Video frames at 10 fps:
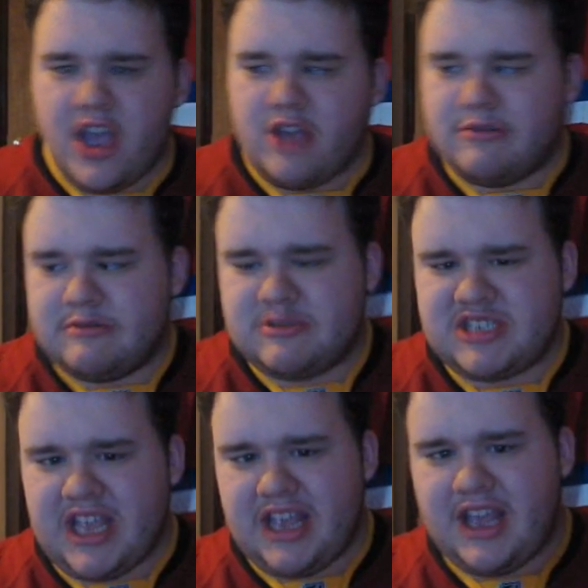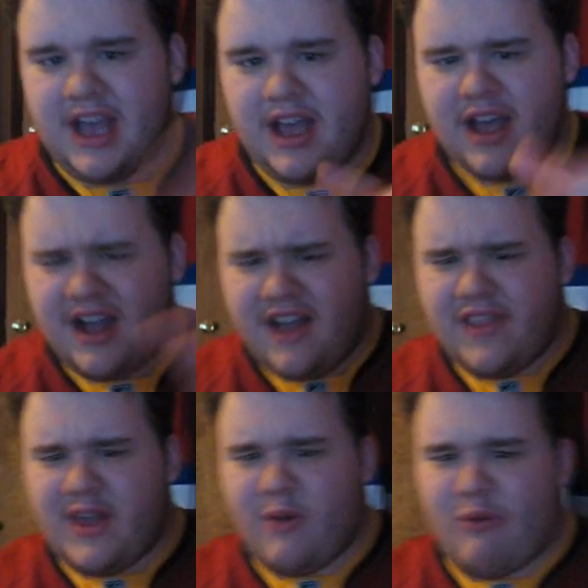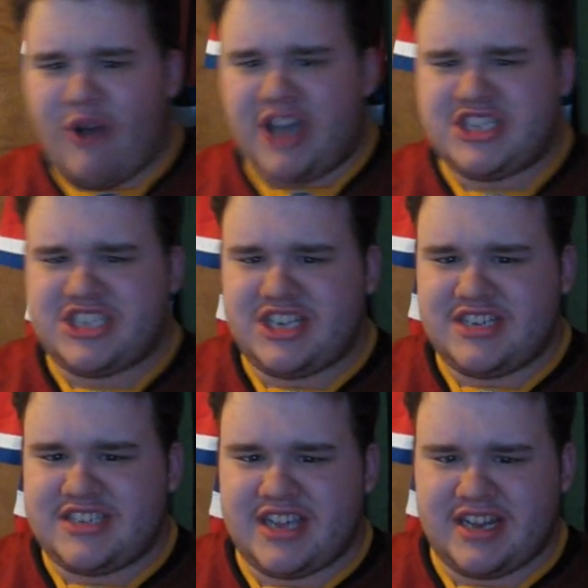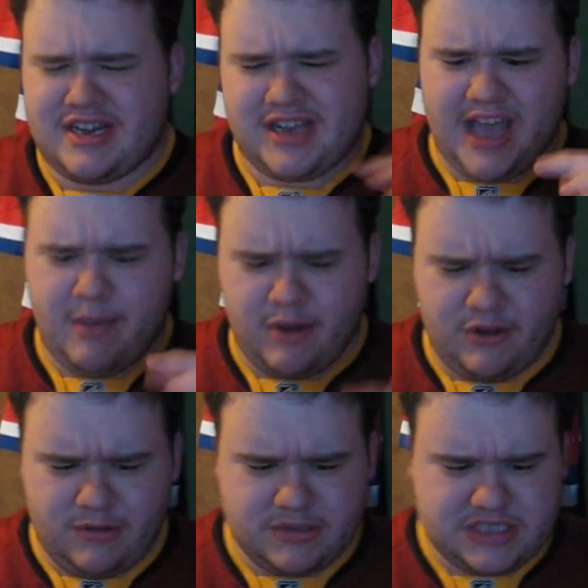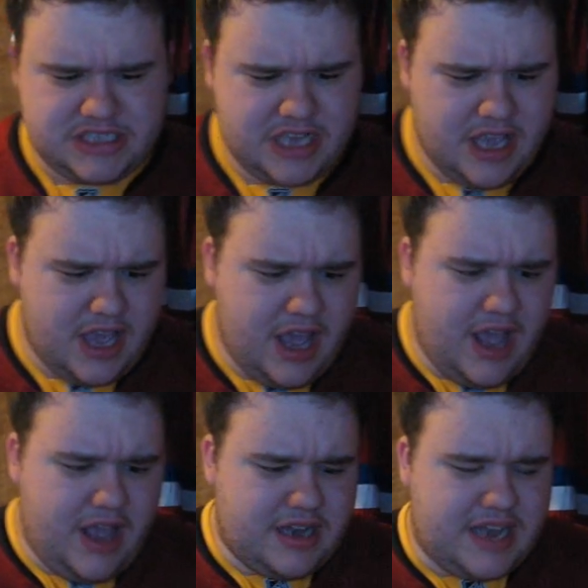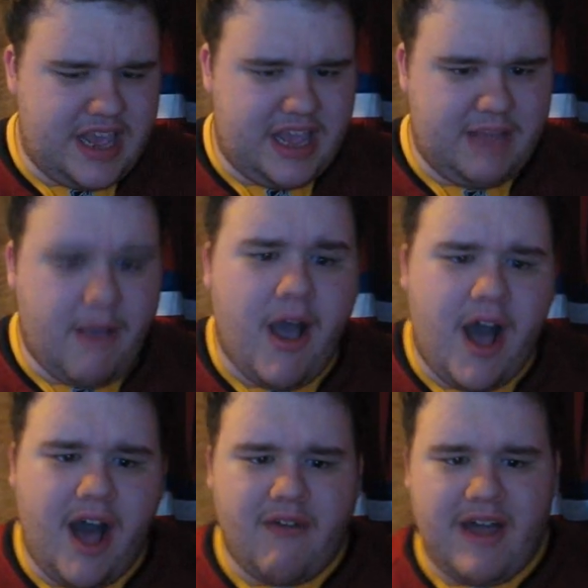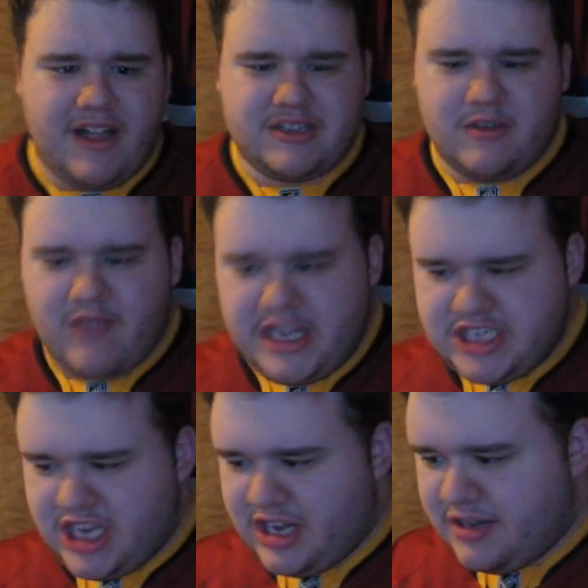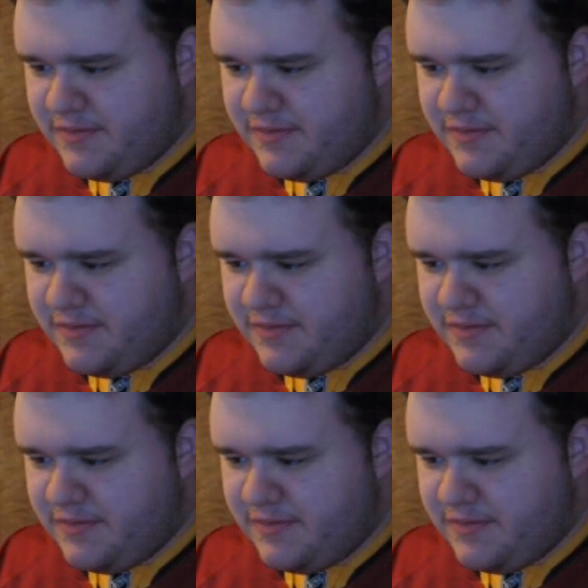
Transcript: You will see the Washington Capitals team of Alex Ovechkin,